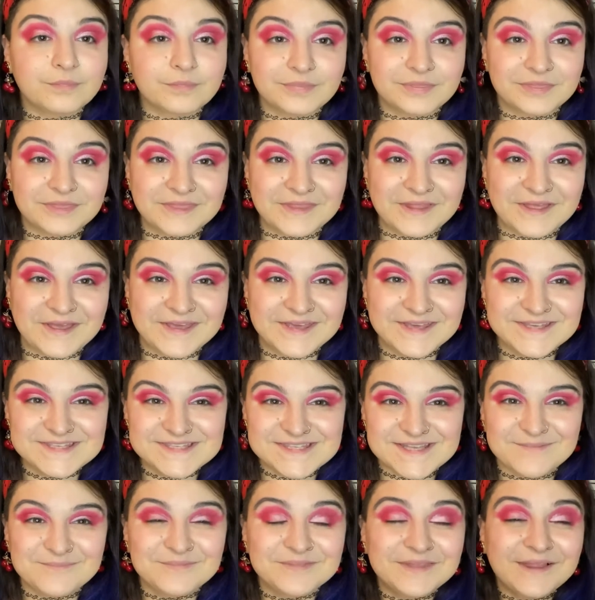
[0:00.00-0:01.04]
Nice,
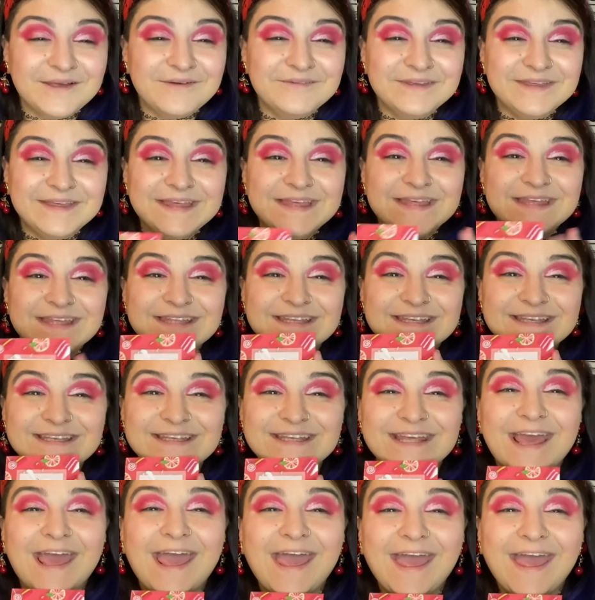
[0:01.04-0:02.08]
I'm loving it,
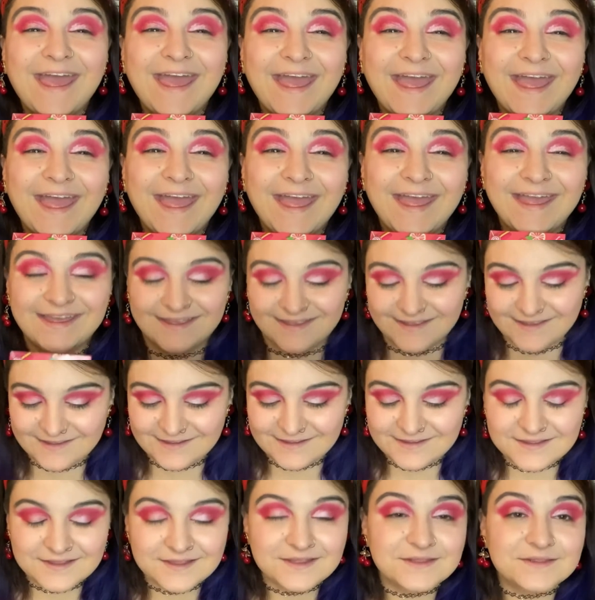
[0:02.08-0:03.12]
yay!
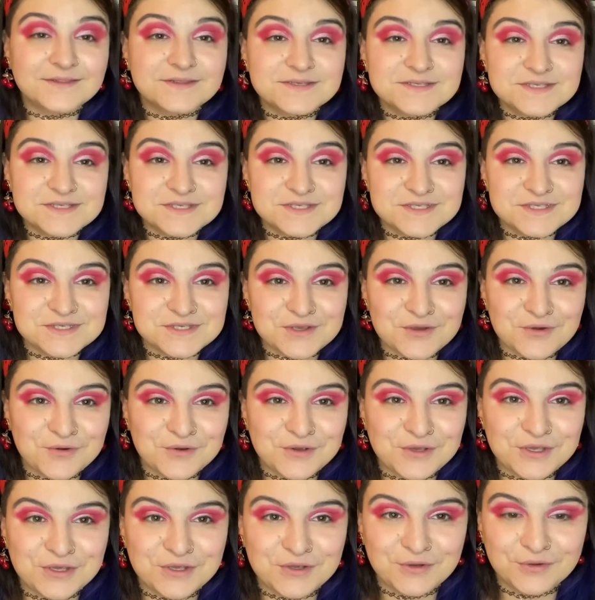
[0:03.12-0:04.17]
This is so
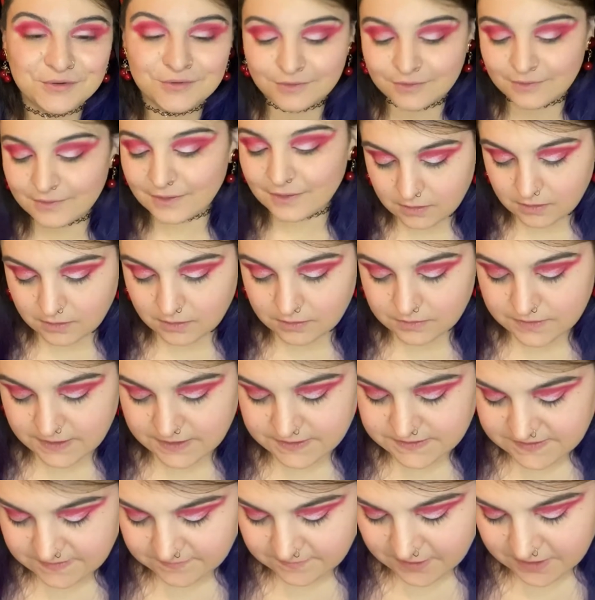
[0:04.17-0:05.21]
cute.
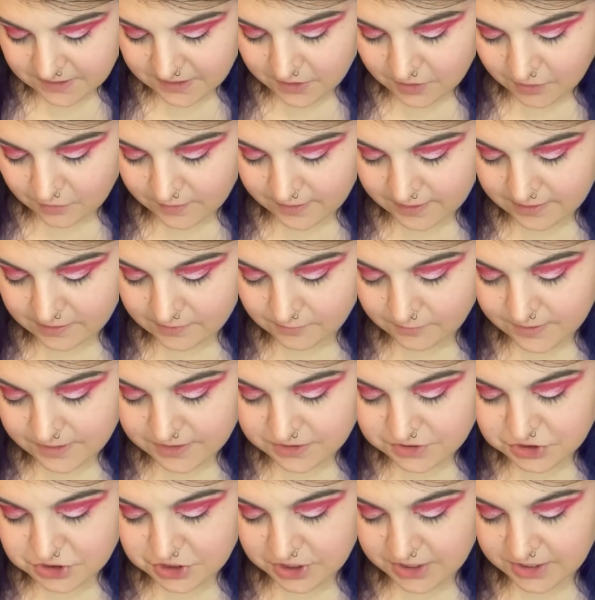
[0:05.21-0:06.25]
Next I'm gonna go in with
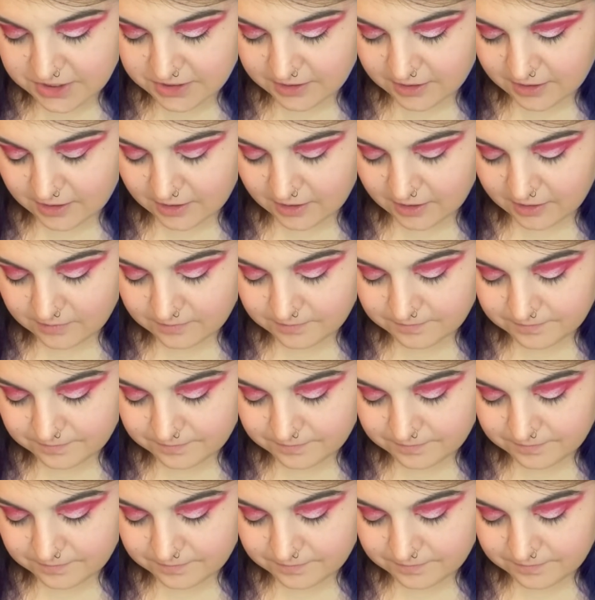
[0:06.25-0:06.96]
Shake It Up,